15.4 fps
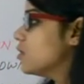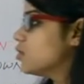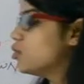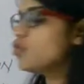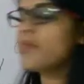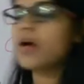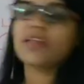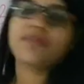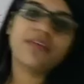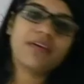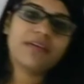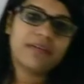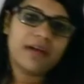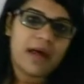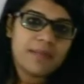2 marks for
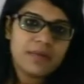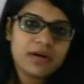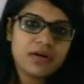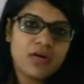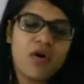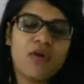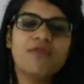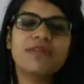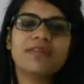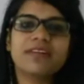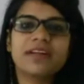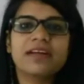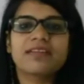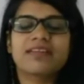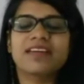your grammar.
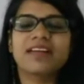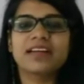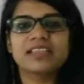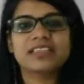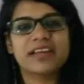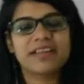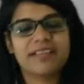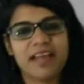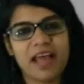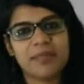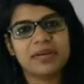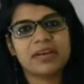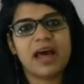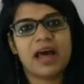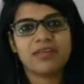Obviously, it's an English
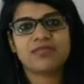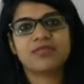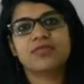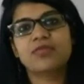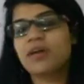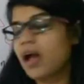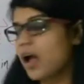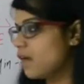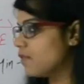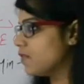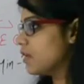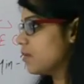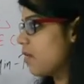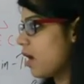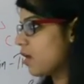exam. It has to have
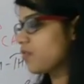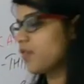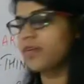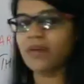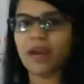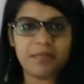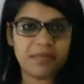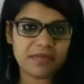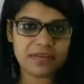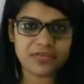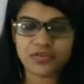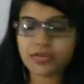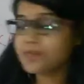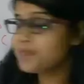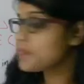the marks for grammar
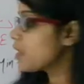session.